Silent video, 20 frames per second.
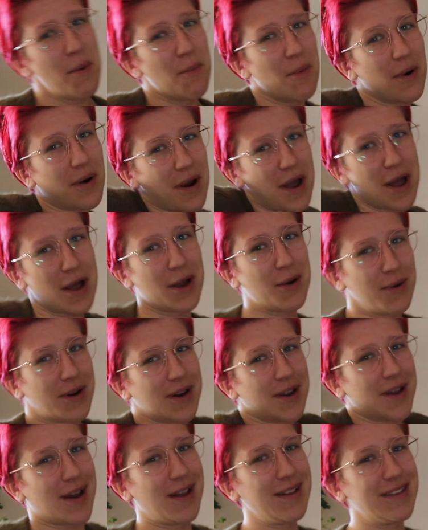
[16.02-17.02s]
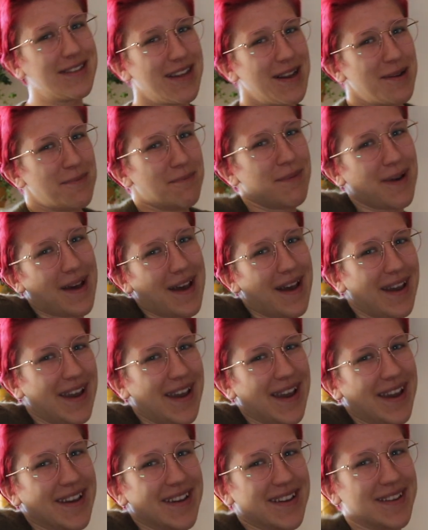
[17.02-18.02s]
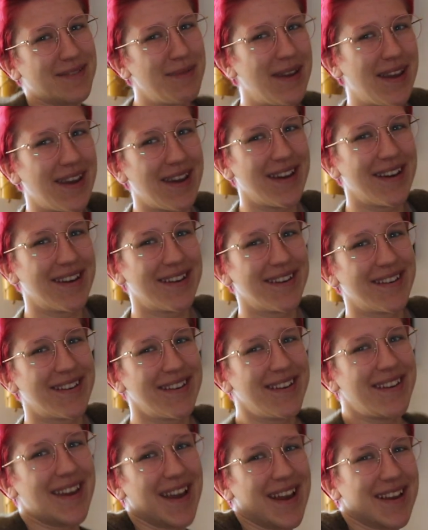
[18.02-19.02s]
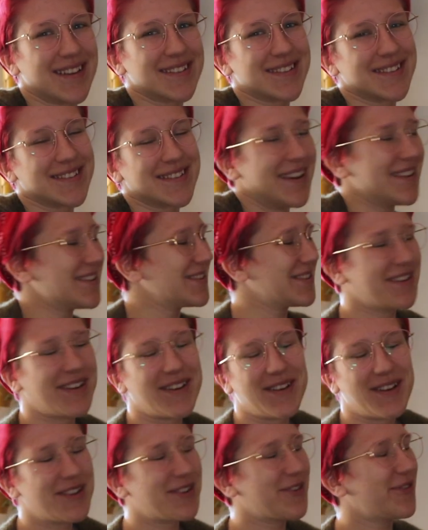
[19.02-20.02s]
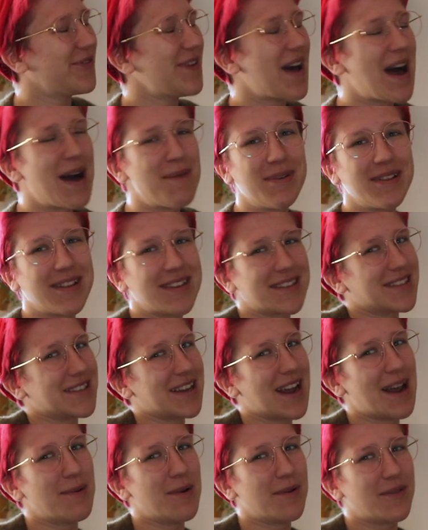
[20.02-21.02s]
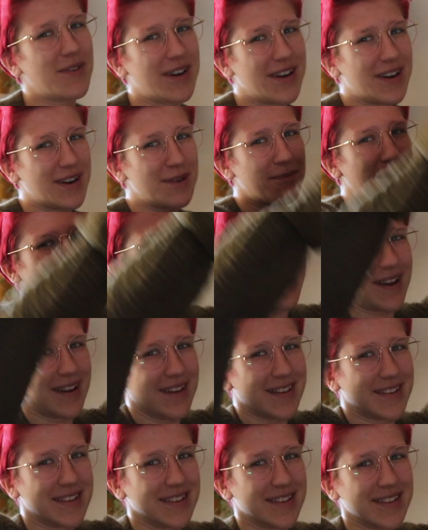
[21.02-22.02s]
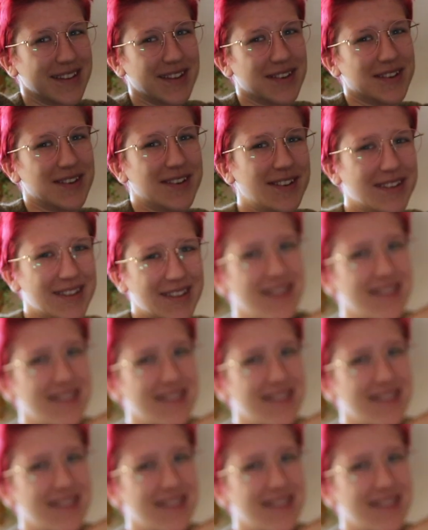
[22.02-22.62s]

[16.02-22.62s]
more awkward content by me. Yes. It's a fabulous time over here in my little,